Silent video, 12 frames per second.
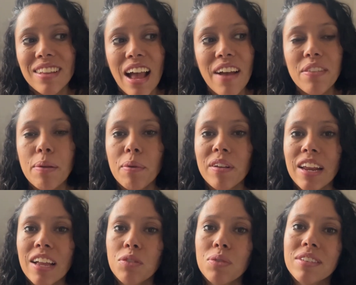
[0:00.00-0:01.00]
have them
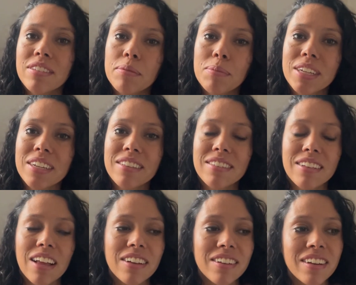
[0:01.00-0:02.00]
connect with the siblings
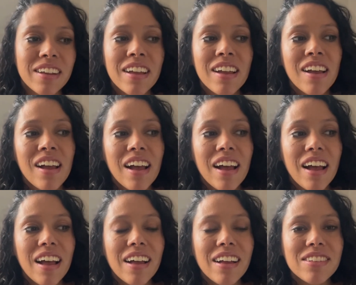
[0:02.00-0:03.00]
and
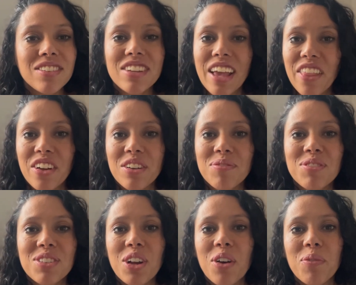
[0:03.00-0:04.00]
together.
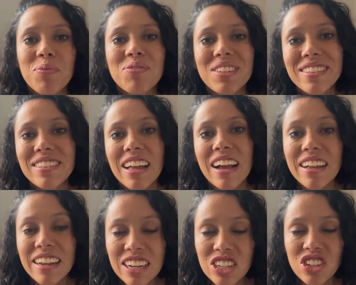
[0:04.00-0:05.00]
So just a
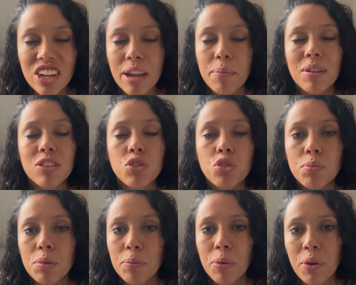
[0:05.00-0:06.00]
connection time. It's
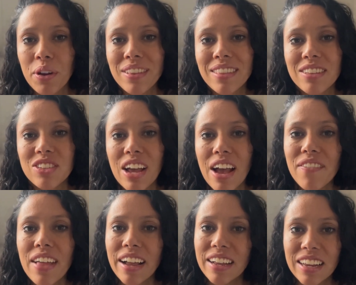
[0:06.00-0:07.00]
super important to have
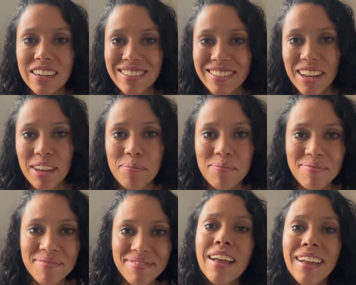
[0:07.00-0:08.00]
that connection time.
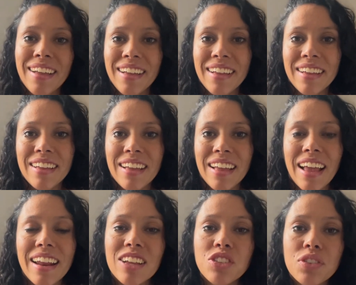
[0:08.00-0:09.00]

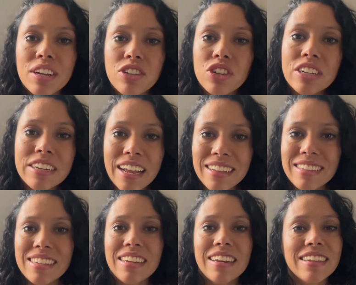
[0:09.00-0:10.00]
And as you guys are
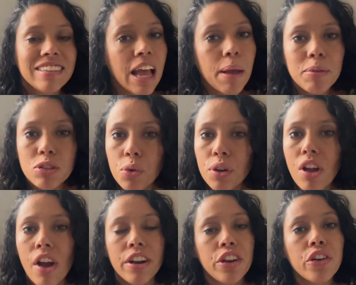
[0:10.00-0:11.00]
connecting and as time is going
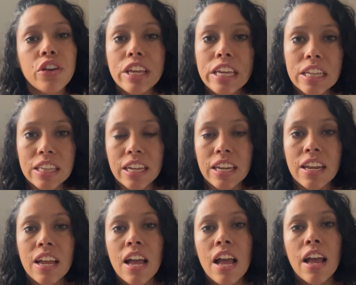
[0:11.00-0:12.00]
on and you're healing,
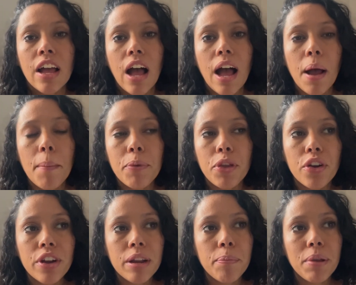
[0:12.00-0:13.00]
you're
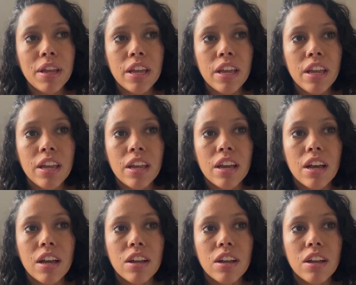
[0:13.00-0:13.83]
going to be